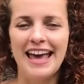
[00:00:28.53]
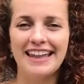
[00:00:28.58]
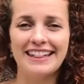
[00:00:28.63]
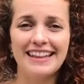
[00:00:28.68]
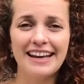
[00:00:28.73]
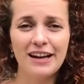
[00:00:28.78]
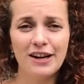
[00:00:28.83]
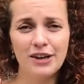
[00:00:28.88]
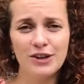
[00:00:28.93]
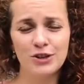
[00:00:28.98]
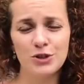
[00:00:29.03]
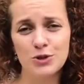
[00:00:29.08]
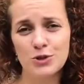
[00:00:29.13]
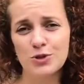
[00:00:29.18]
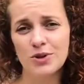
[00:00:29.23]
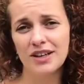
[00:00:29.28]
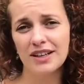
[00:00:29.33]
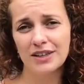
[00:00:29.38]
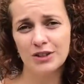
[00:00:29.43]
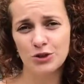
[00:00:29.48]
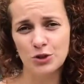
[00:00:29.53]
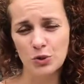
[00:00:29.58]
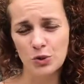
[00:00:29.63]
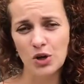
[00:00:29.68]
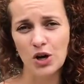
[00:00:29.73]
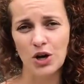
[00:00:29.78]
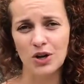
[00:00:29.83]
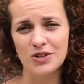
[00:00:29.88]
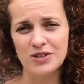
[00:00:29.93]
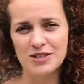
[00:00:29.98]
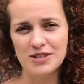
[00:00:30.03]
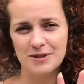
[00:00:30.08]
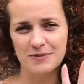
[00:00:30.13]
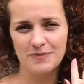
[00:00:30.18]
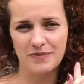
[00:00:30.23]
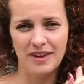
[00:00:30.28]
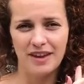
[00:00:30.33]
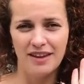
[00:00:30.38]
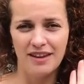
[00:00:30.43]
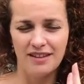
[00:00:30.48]
And there are usually two goals.
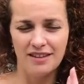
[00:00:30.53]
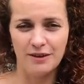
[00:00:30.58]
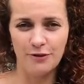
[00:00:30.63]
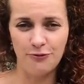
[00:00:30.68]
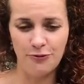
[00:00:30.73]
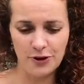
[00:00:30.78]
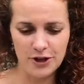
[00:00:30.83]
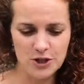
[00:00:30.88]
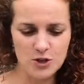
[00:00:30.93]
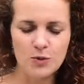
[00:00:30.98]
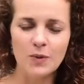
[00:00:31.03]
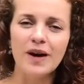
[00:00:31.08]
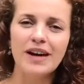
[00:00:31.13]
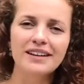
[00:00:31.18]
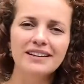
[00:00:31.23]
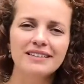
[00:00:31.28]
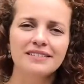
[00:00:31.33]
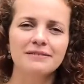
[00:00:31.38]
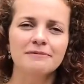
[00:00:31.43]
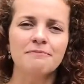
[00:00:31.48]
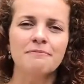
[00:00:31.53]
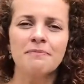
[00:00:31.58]
The first one,